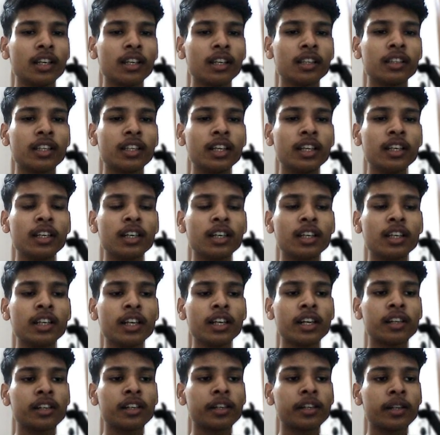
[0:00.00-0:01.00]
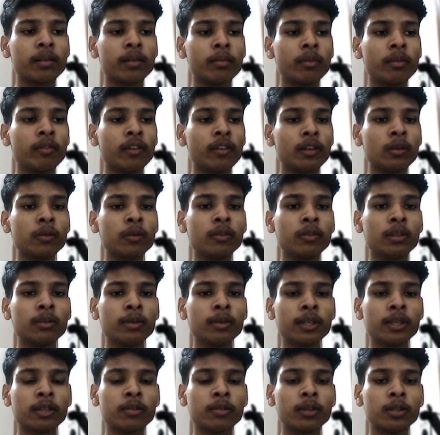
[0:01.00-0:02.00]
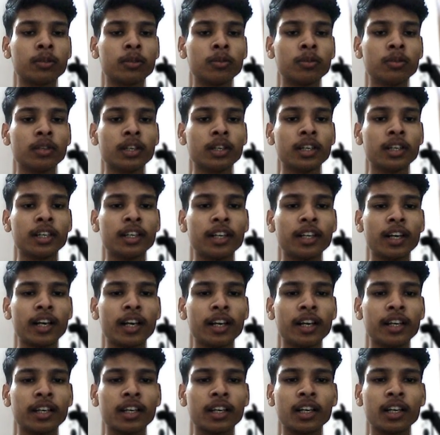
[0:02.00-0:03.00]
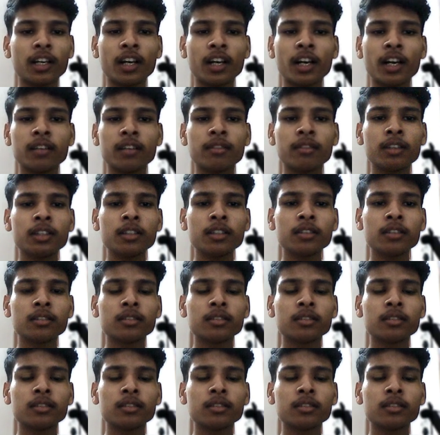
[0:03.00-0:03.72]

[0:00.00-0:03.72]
then her entertainment value will be equal to I1,